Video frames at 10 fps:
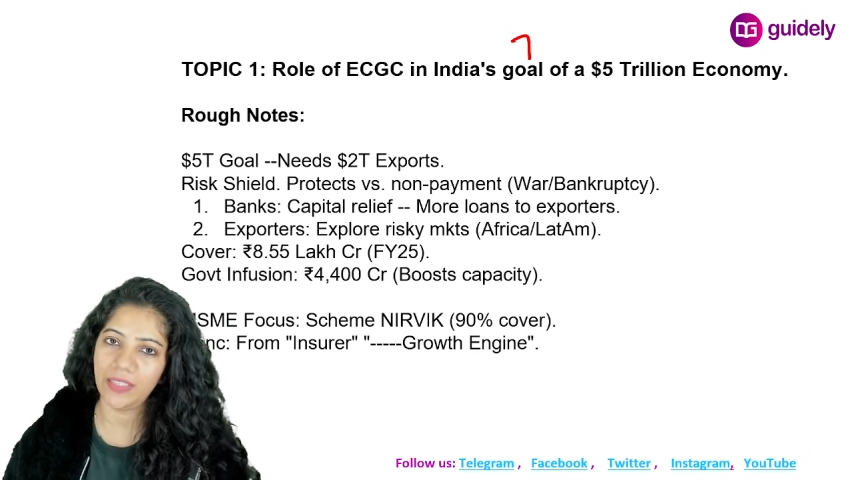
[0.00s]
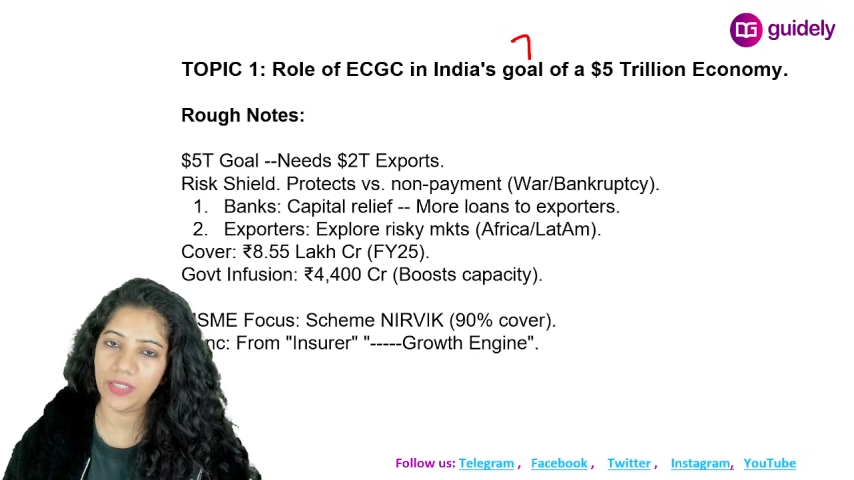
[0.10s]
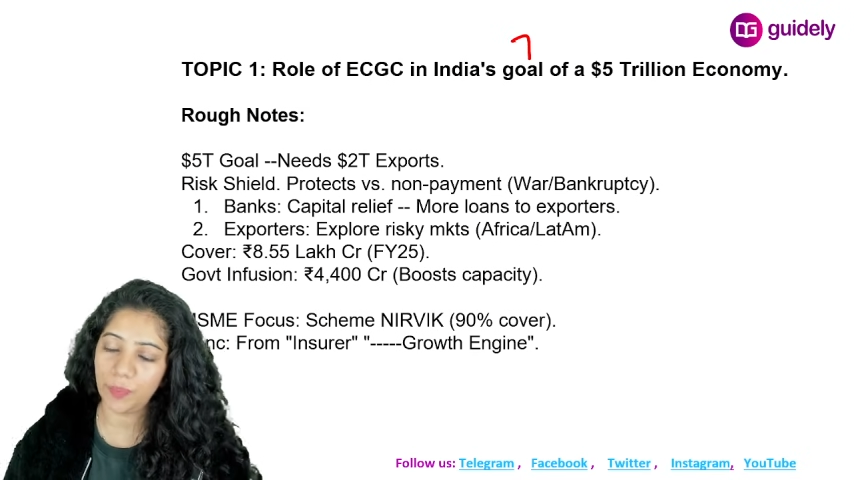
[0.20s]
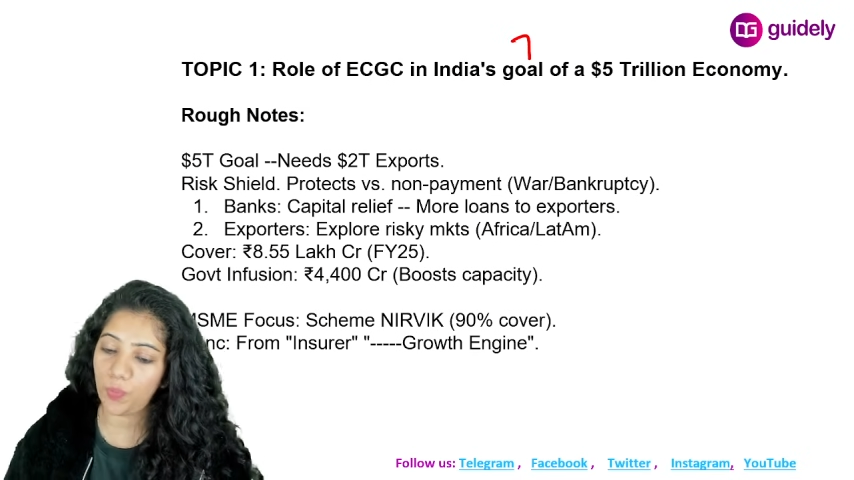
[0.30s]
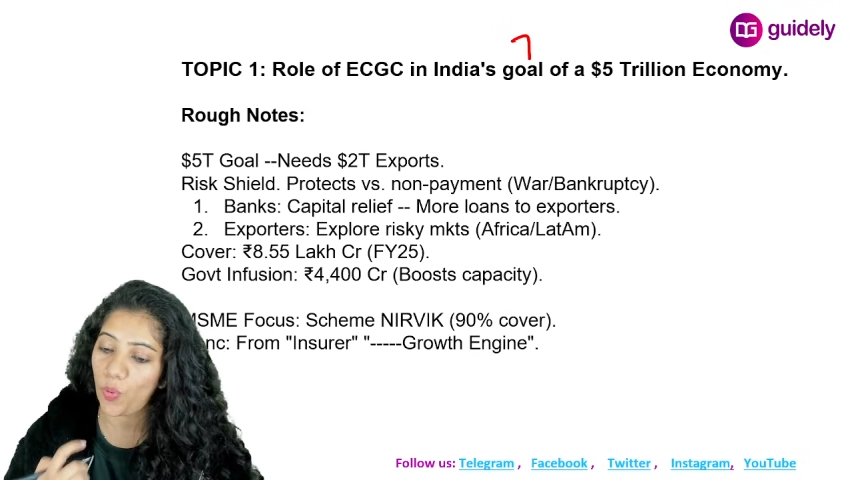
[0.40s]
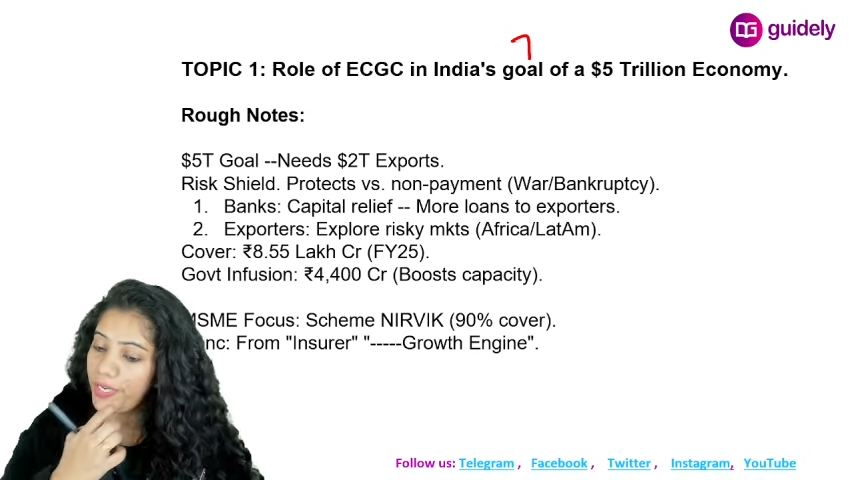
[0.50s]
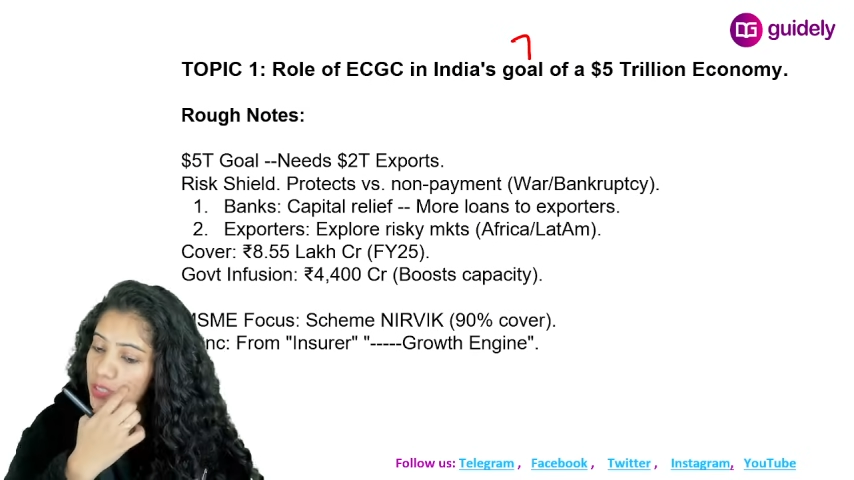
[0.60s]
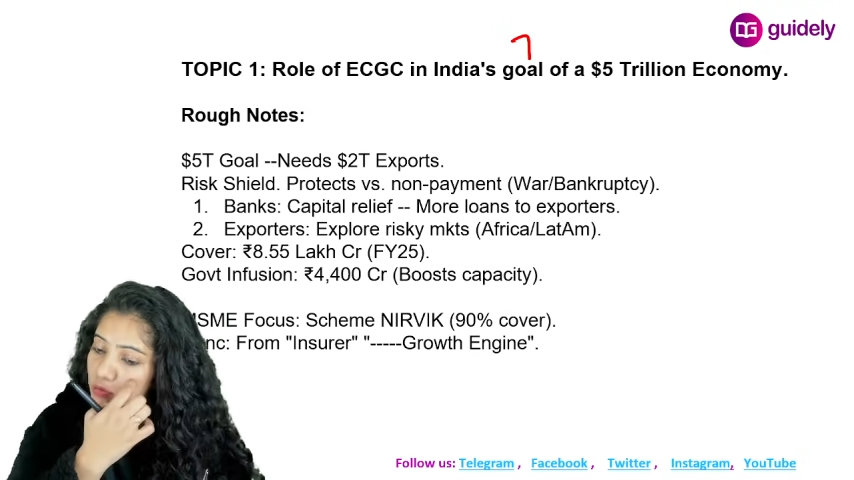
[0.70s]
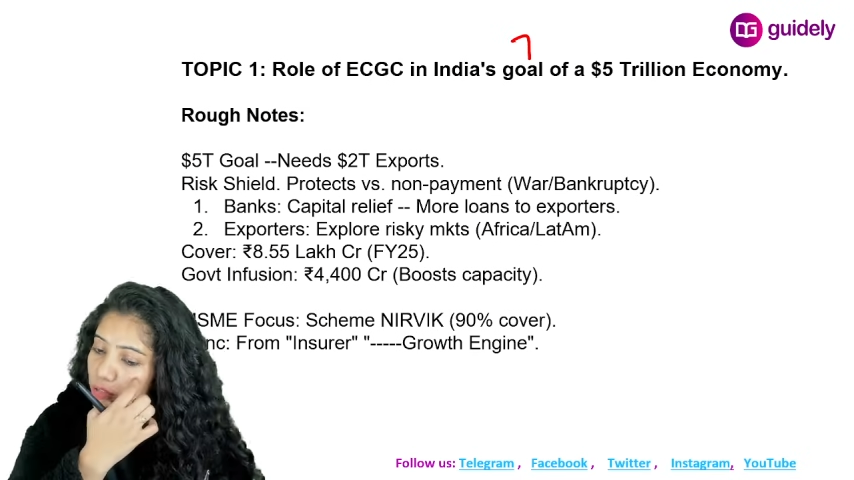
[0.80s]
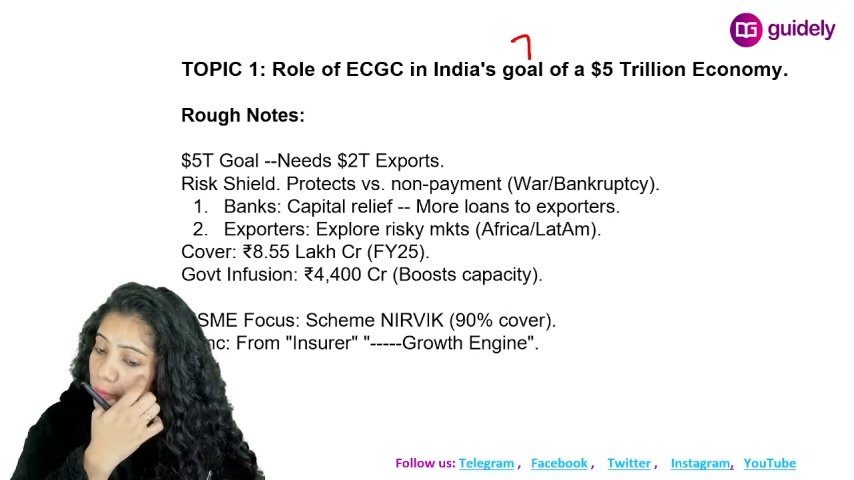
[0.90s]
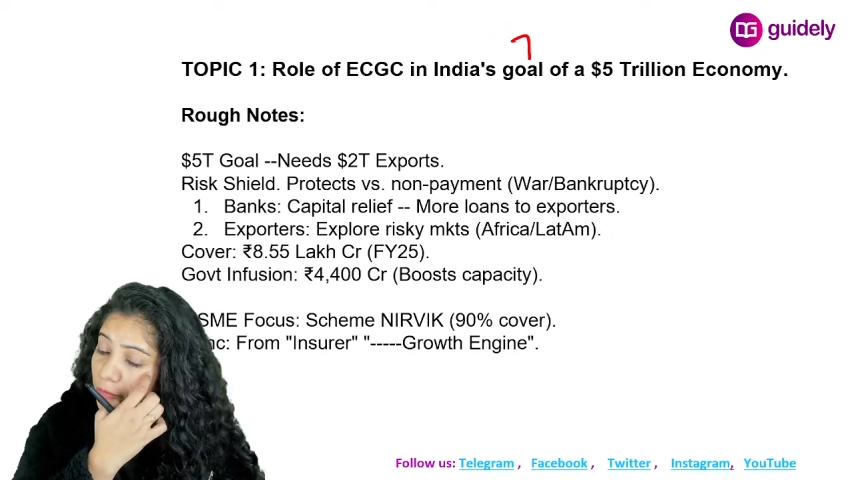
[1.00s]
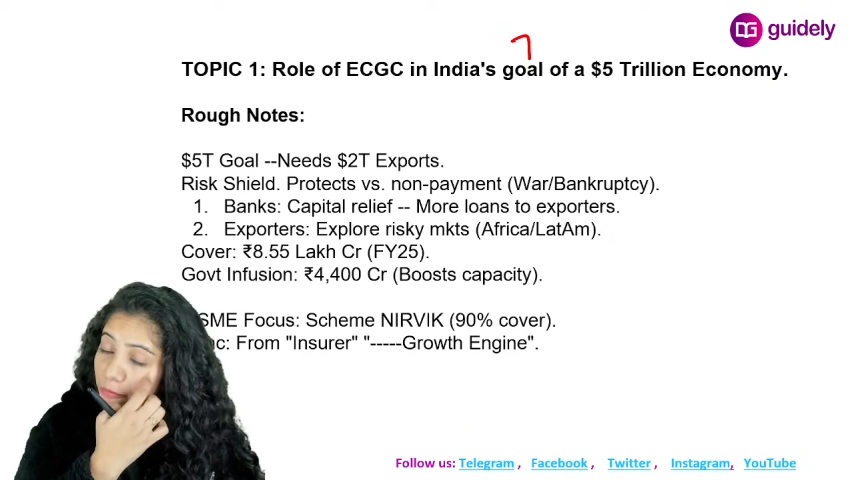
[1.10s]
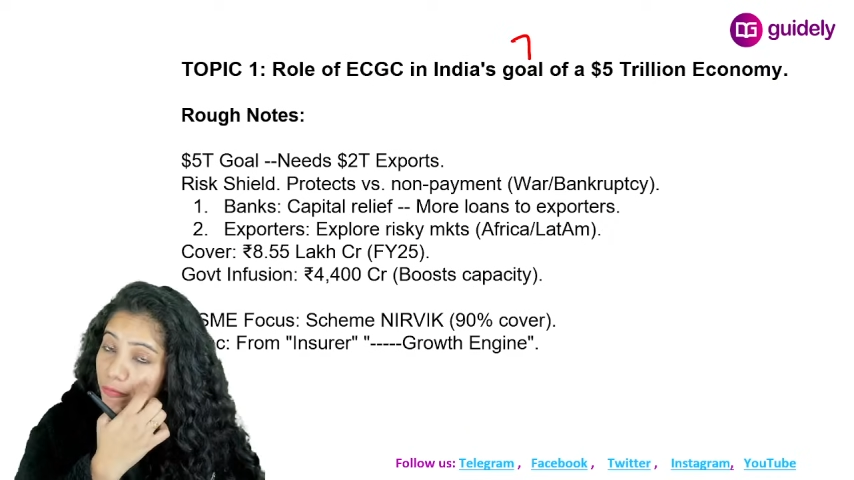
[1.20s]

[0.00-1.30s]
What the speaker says: the points will be